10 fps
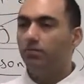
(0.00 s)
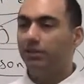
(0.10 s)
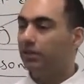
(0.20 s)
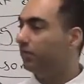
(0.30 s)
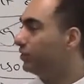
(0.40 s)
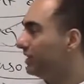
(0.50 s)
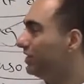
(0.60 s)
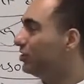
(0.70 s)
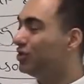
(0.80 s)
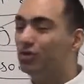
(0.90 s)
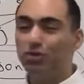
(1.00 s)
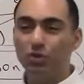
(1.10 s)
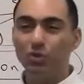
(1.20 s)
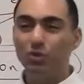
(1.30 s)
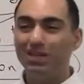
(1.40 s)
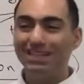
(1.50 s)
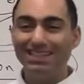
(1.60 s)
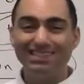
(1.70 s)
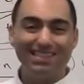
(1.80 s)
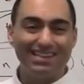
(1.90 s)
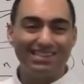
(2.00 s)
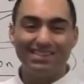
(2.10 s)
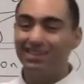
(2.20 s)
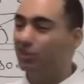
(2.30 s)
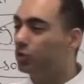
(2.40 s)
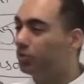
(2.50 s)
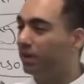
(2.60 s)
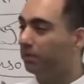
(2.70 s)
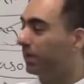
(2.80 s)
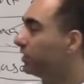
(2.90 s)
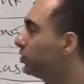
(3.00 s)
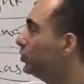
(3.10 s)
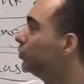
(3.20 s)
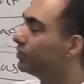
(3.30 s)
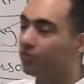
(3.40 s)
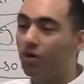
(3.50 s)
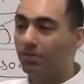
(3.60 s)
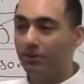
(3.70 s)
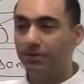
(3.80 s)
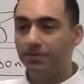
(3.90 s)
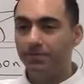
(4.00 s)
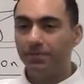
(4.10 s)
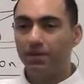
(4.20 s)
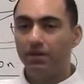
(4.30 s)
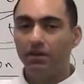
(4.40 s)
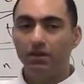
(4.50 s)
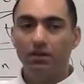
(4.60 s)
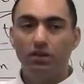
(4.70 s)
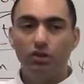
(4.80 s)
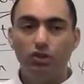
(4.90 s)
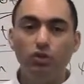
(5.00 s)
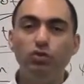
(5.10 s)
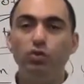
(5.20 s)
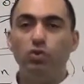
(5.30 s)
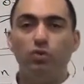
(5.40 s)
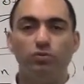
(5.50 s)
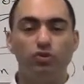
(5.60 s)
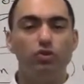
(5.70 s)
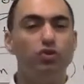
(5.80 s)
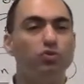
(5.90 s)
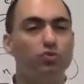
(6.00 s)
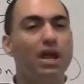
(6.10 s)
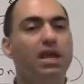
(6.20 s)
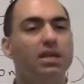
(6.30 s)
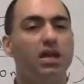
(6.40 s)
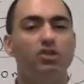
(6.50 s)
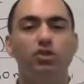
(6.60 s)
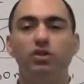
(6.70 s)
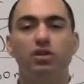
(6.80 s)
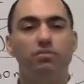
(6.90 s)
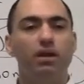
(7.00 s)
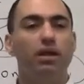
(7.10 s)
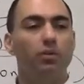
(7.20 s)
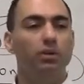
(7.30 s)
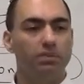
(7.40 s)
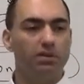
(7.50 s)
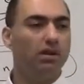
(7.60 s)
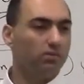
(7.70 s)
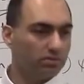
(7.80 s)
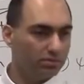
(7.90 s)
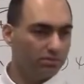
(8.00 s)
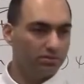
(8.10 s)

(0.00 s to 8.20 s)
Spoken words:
But if you say due to, in this sentence, that's too big because due to is formal. Due to rain, I took the umbrella with me. No.